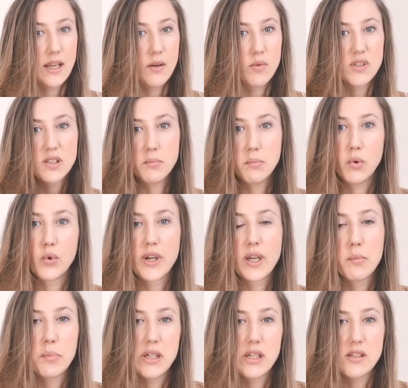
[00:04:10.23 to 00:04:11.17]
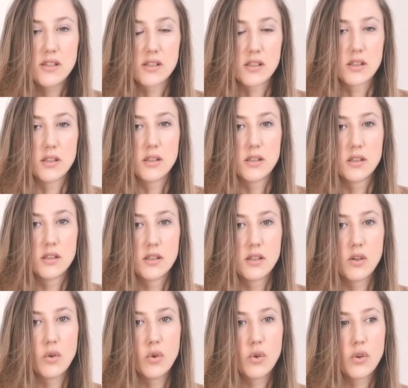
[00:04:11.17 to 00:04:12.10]
it was a boring person,
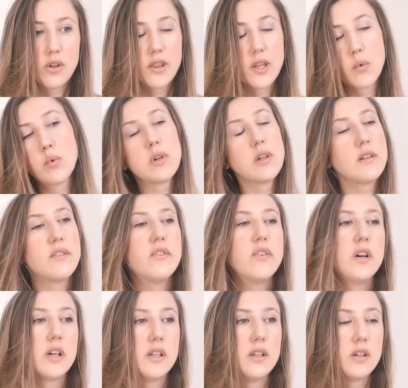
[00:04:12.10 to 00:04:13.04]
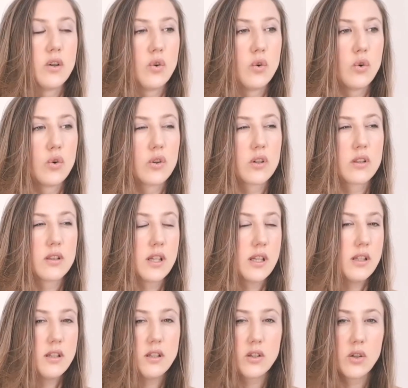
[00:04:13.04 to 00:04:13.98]
or they weren't fun, or
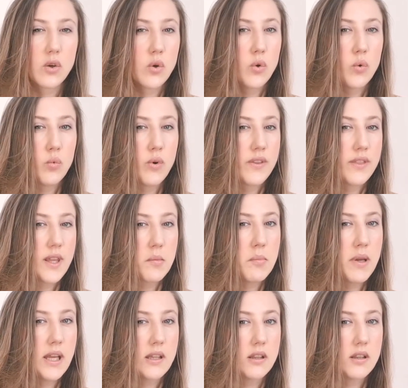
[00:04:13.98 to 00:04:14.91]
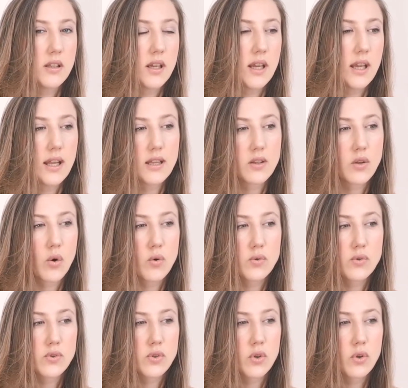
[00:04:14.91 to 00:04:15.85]
they didn't know what they meant. And
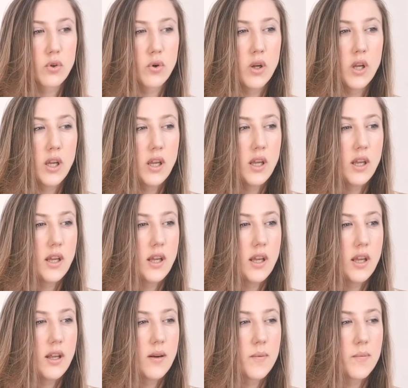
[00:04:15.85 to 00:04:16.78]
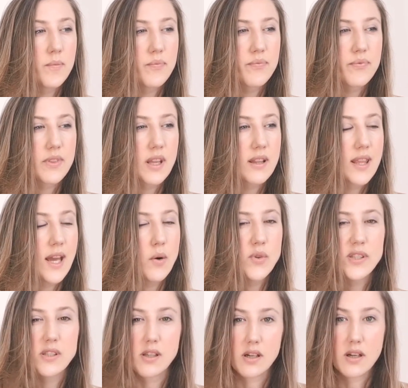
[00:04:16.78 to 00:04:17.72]
also, that
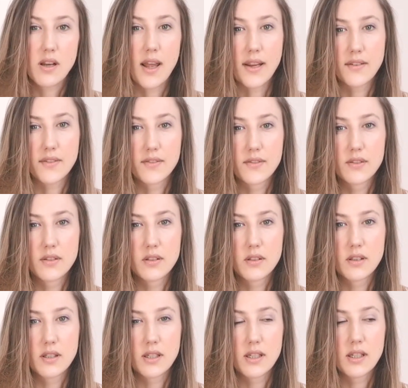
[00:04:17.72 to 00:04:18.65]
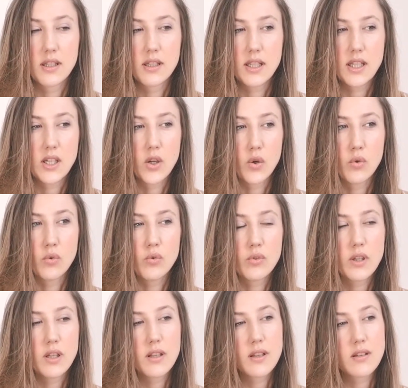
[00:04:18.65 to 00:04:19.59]
was their life. You
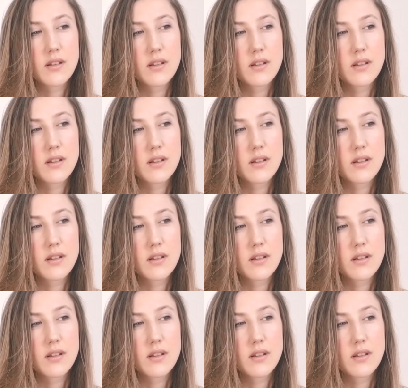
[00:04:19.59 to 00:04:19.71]
know,